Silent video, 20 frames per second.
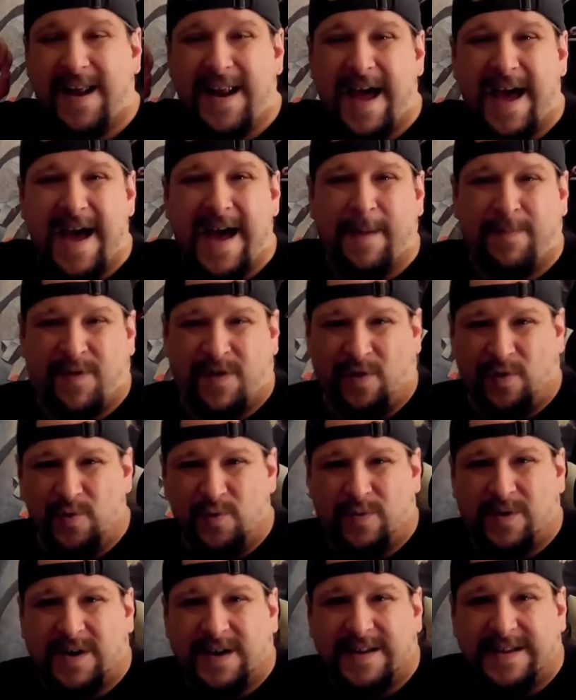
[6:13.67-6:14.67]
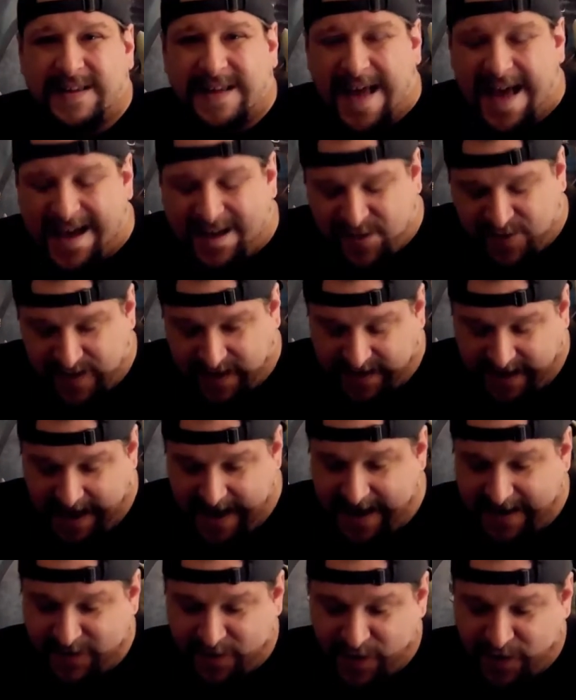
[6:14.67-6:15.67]
an absolute classic
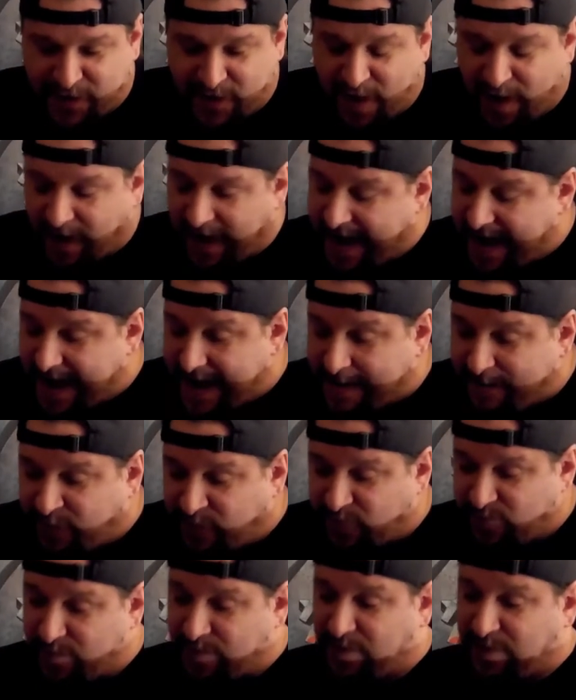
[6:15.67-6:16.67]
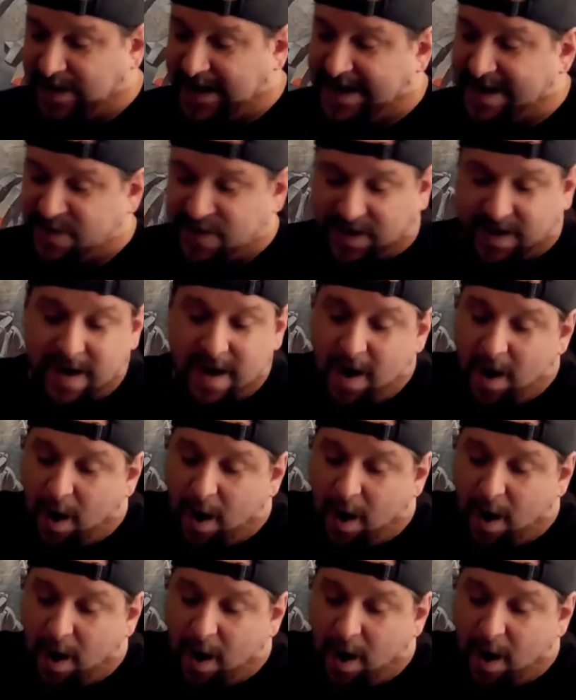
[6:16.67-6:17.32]
Kansas song, absolute classic.